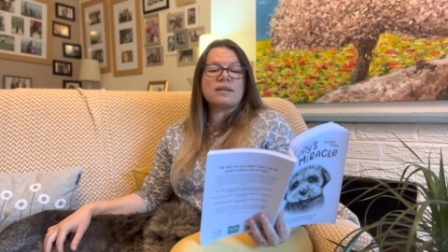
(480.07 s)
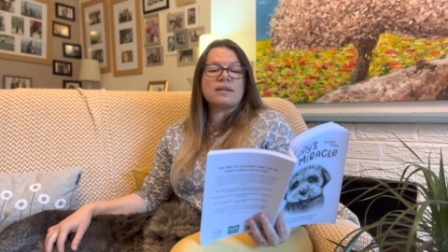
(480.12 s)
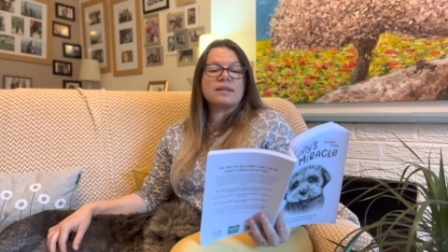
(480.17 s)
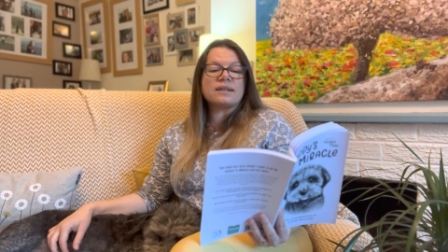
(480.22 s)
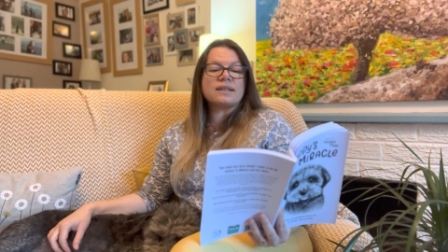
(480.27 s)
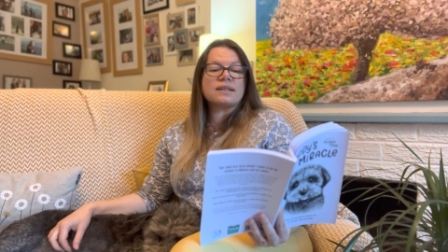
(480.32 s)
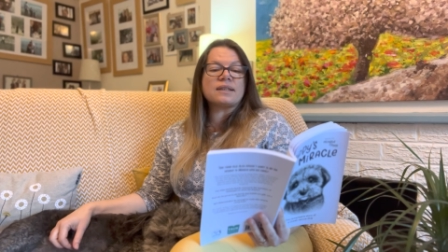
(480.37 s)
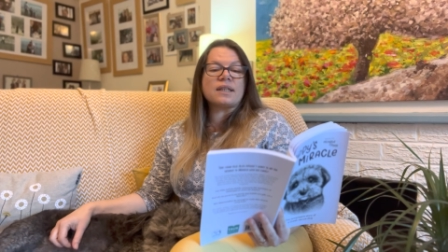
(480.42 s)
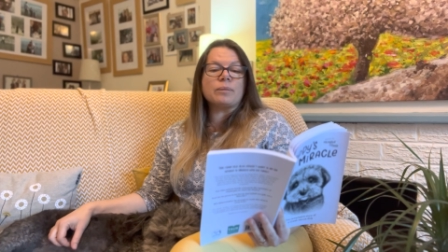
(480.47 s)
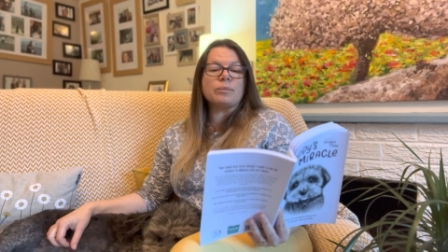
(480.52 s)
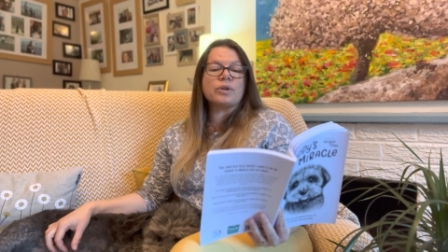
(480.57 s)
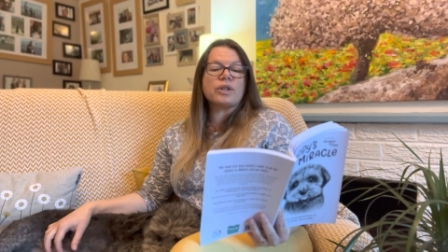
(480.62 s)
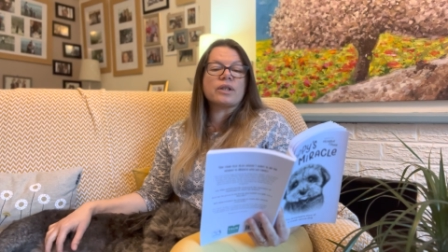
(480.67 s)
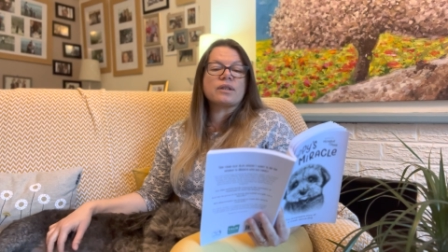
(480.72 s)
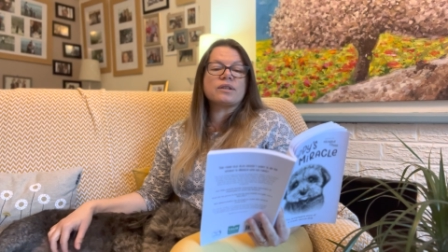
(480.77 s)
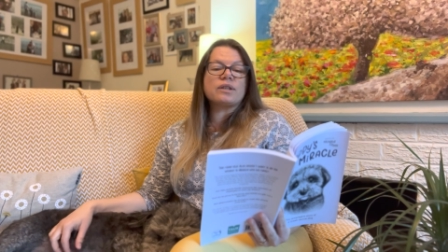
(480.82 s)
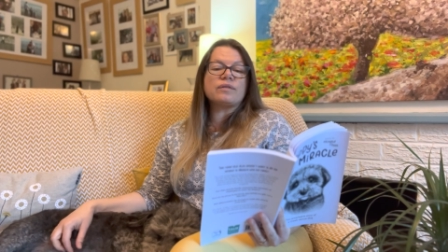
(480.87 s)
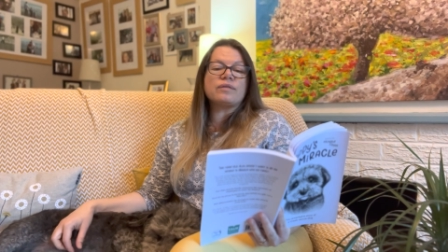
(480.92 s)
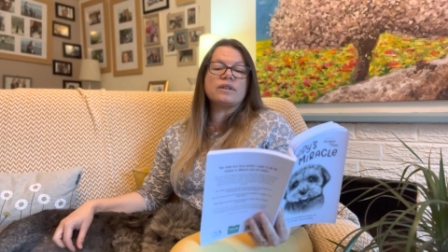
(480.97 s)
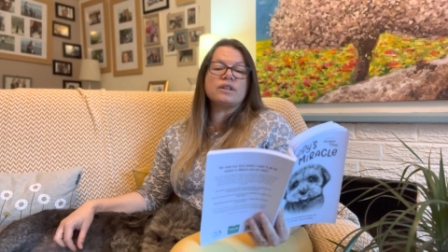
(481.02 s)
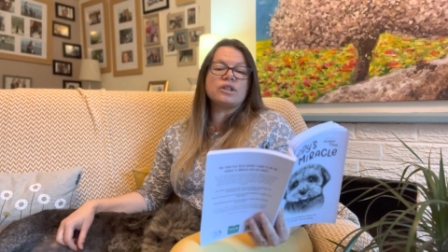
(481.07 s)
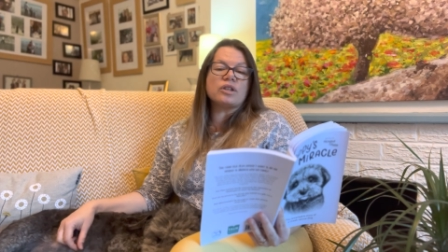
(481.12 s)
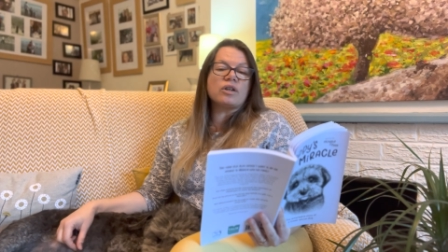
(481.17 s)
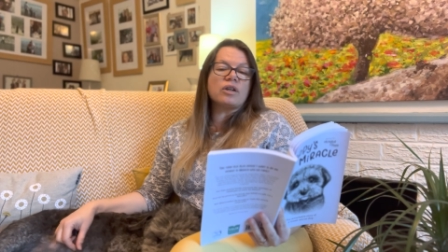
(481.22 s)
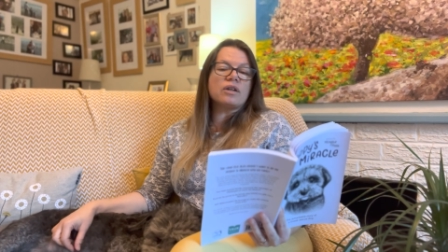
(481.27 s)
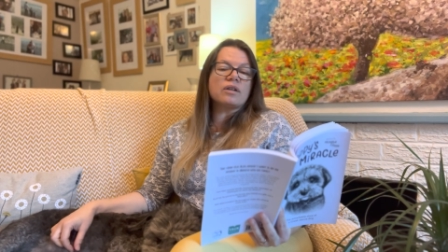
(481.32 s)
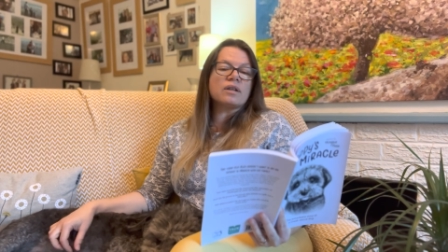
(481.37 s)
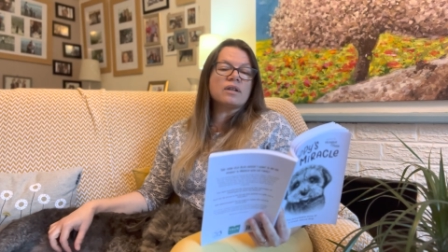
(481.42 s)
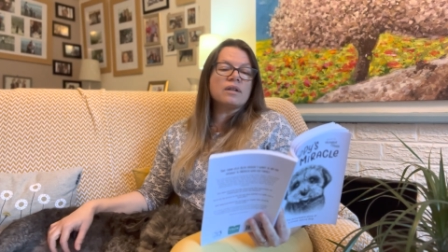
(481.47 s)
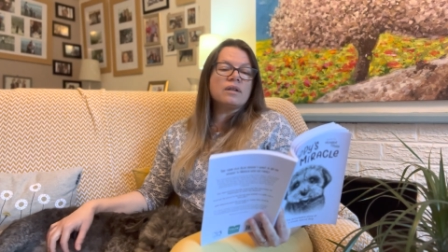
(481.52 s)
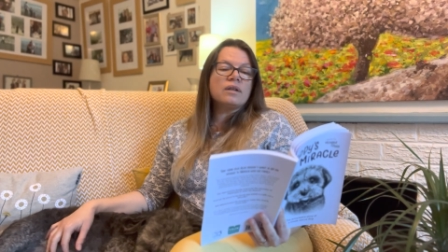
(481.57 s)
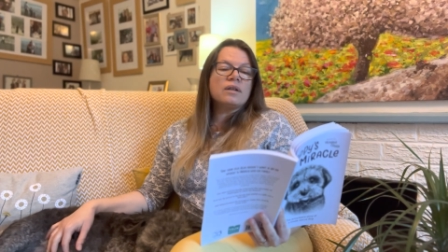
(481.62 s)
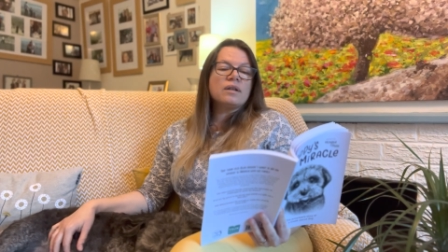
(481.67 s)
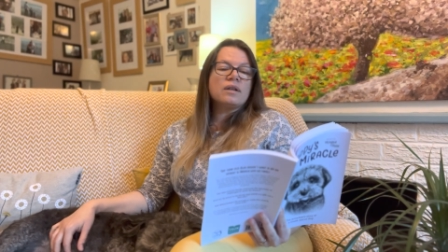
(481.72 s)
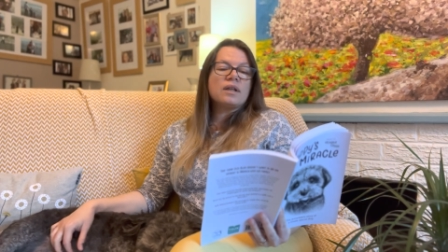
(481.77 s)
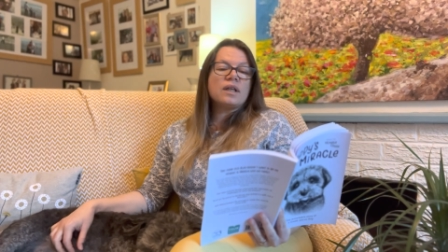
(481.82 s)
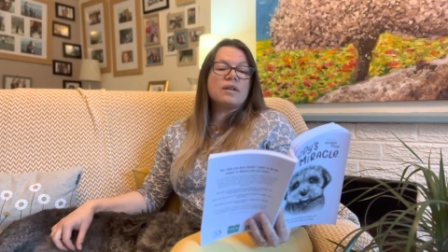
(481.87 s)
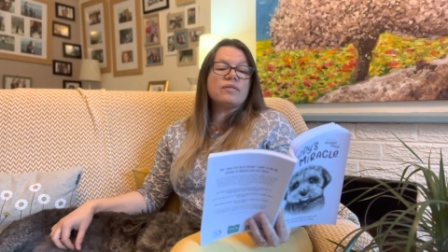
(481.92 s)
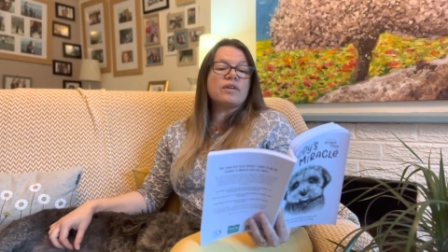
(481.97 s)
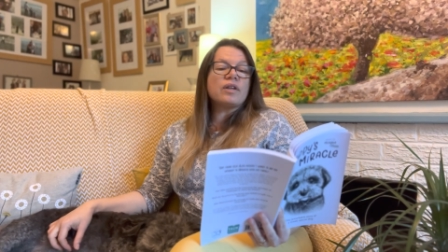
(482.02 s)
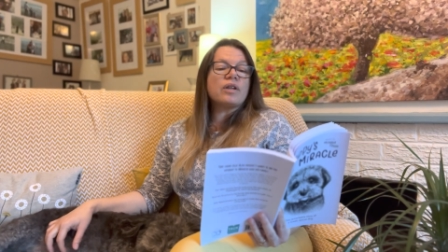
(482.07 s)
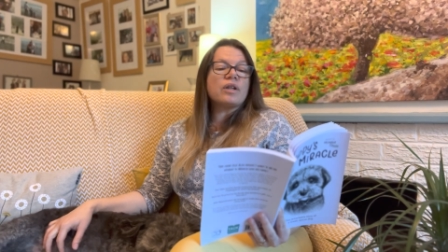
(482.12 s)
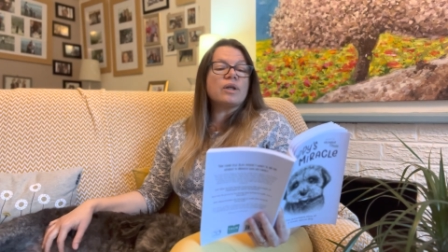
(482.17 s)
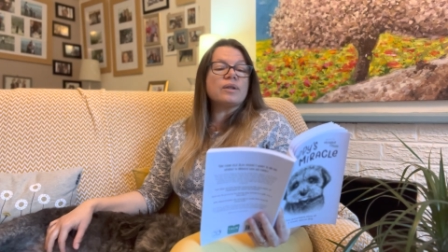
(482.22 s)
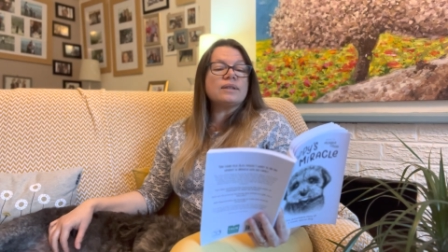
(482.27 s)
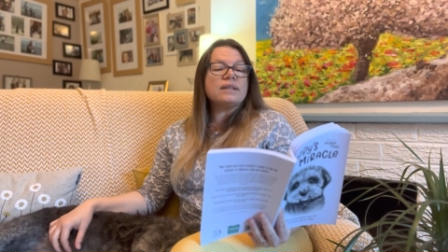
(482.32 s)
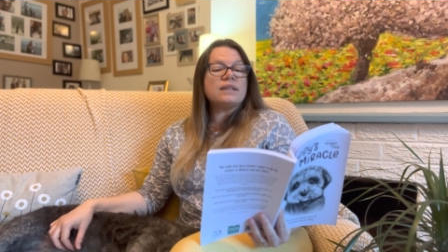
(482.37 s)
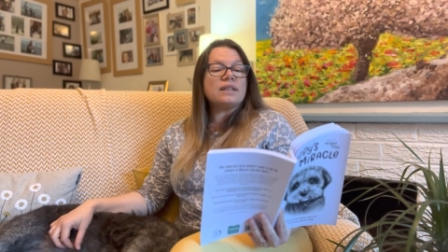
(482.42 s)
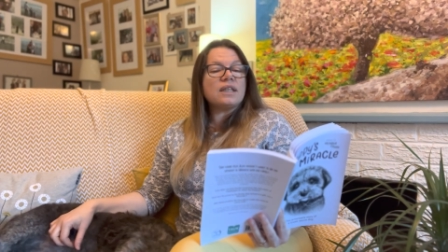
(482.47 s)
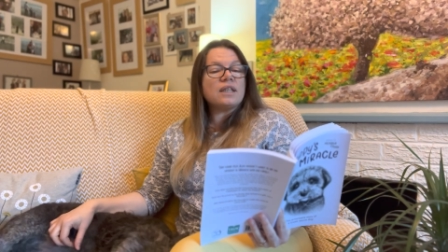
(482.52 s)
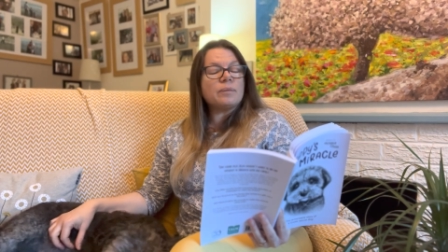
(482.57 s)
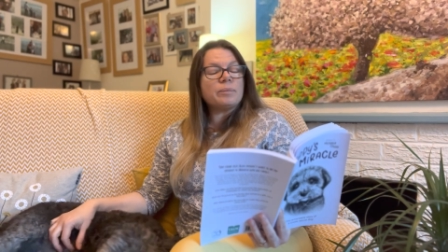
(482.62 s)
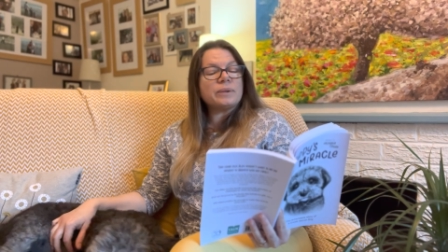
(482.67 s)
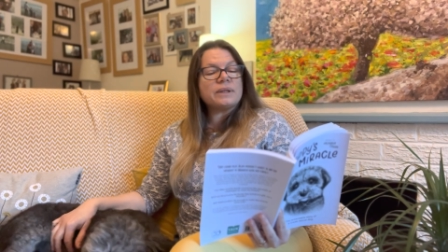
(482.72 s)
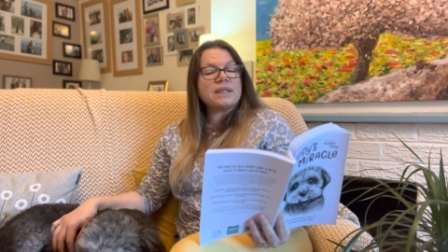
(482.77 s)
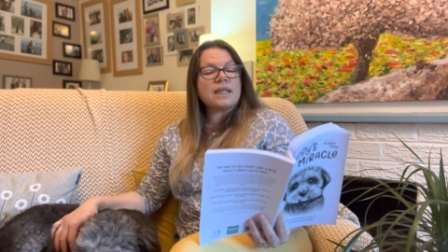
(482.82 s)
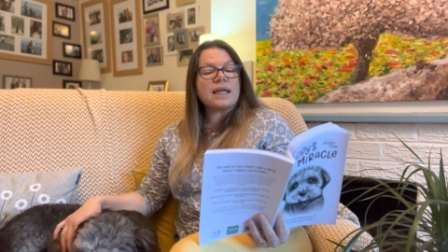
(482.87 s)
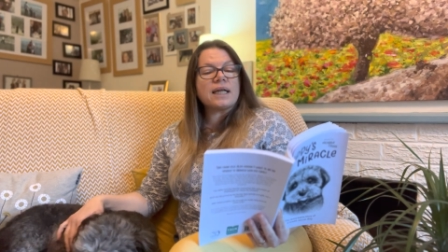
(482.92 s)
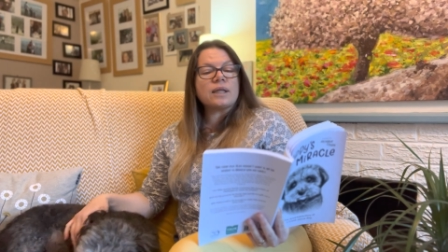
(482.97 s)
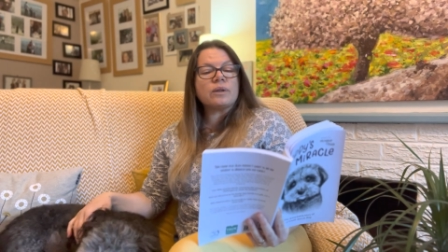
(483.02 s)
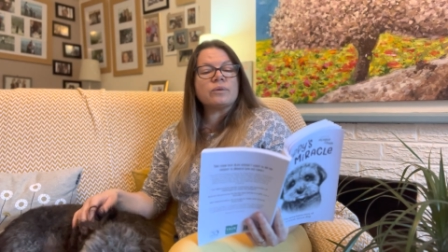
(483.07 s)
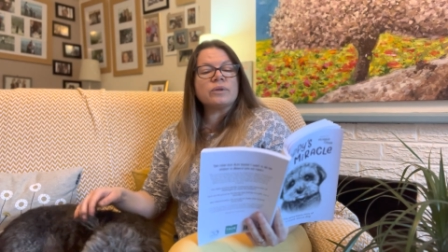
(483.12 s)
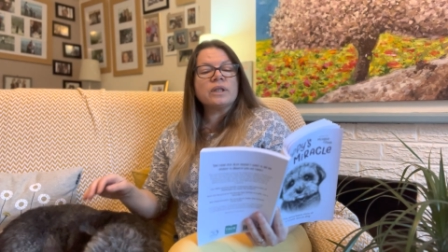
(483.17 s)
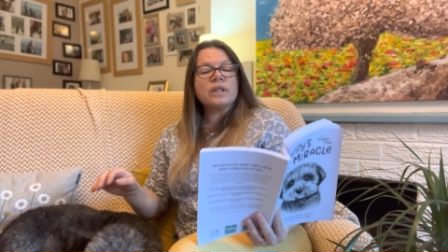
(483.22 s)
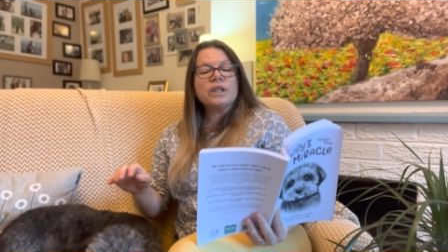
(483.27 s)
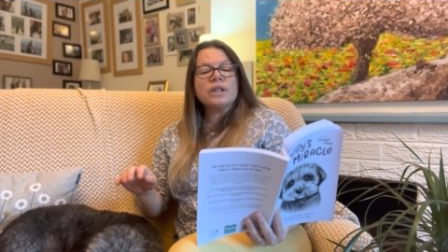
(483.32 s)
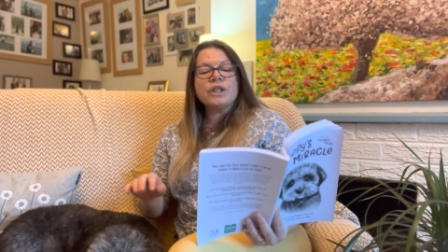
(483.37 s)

the subject of a dog, even though deep down